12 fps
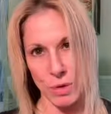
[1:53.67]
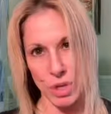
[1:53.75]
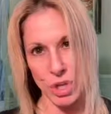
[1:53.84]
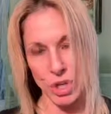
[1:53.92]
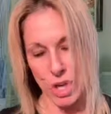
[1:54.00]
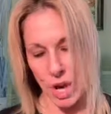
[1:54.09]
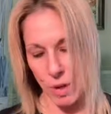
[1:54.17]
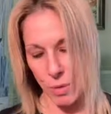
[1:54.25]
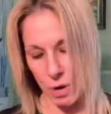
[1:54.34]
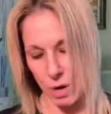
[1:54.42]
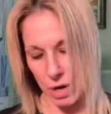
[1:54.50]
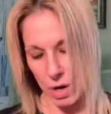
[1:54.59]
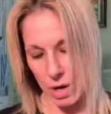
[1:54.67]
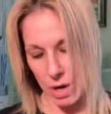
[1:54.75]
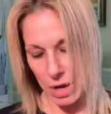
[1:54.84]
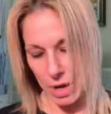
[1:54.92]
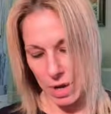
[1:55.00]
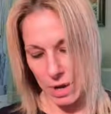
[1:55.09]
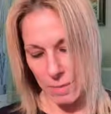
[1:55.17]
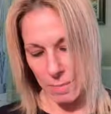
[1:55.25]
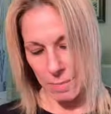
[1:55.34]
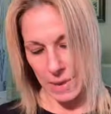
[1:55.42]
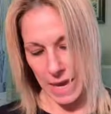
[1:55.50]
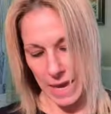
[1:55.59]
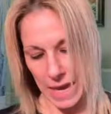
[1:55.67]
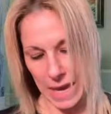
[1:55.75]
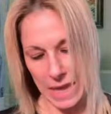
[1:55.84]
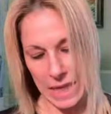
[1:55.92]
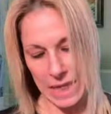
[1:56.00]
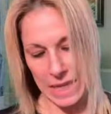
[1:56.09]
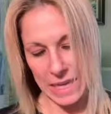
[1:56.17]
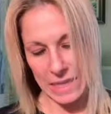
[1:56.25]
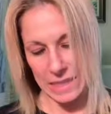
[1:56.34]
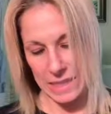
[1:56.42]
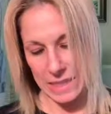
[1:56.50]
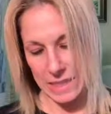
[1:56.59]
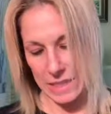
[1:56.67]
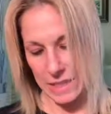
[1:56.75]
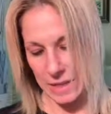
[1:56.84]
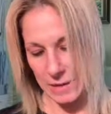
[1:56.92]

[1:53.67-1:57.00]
shower. Painless.